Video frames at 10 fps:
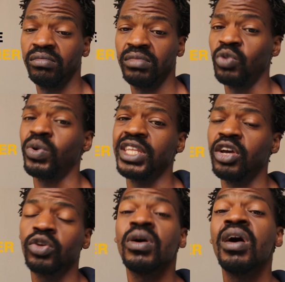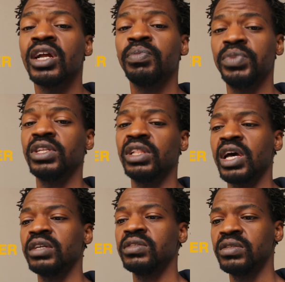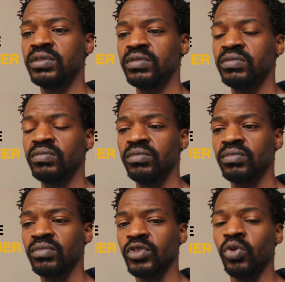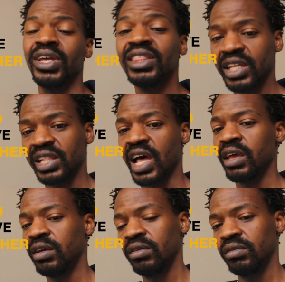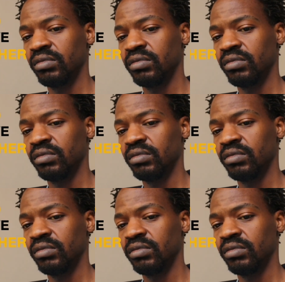and when they got caught up in the lies, or in the lie,